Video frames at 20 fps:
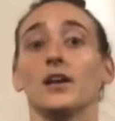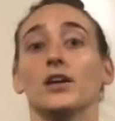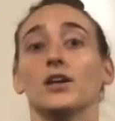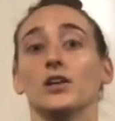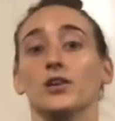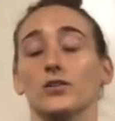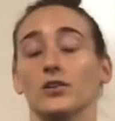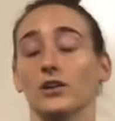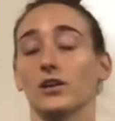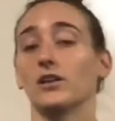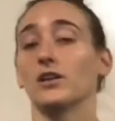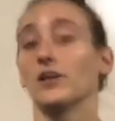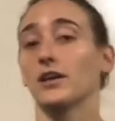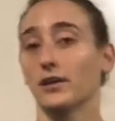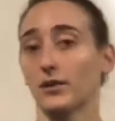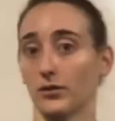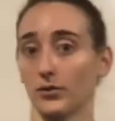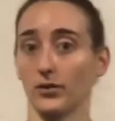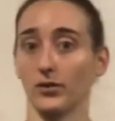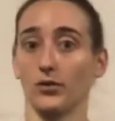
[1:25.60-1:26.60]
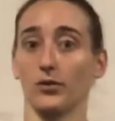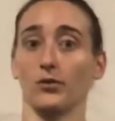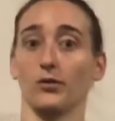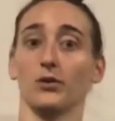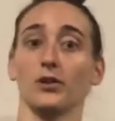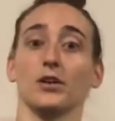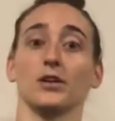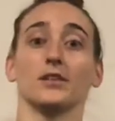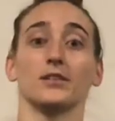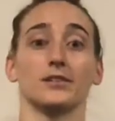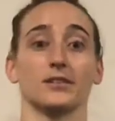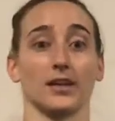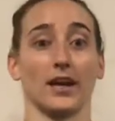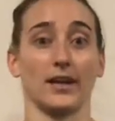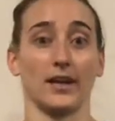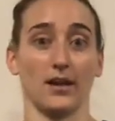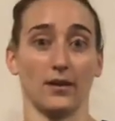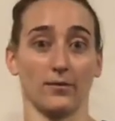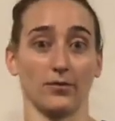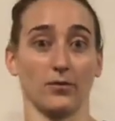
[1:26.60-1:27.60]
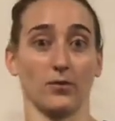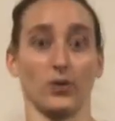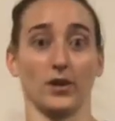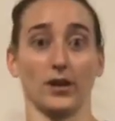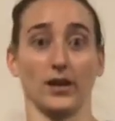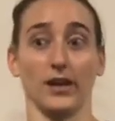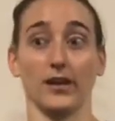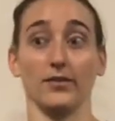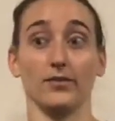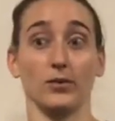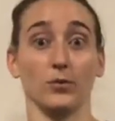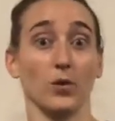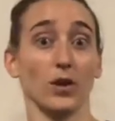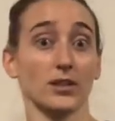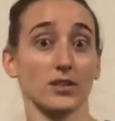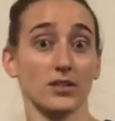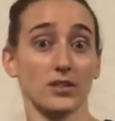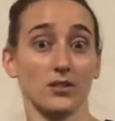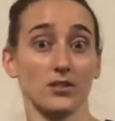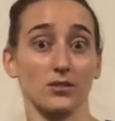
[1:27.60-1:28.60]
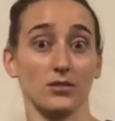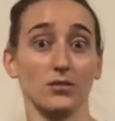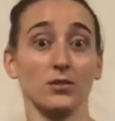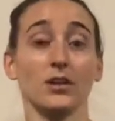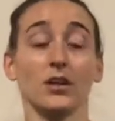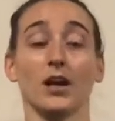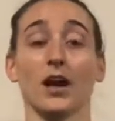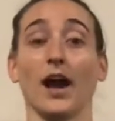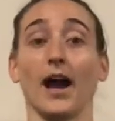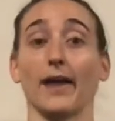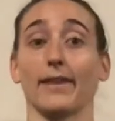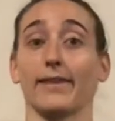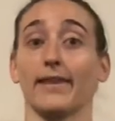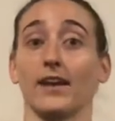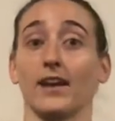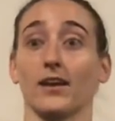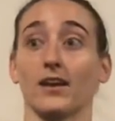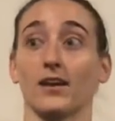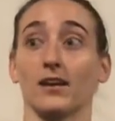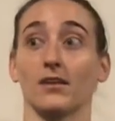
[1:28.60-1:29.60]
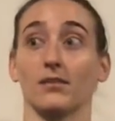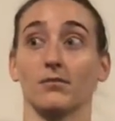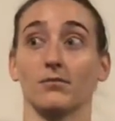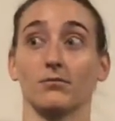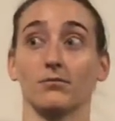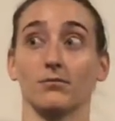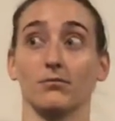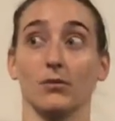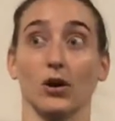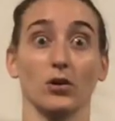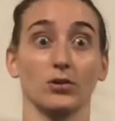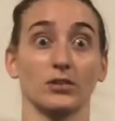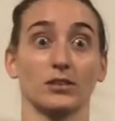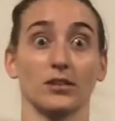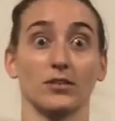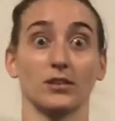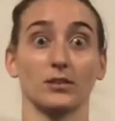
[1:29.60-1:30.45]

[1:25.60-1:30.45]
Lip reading: You can click through, sign up for it if you want to. I think most of us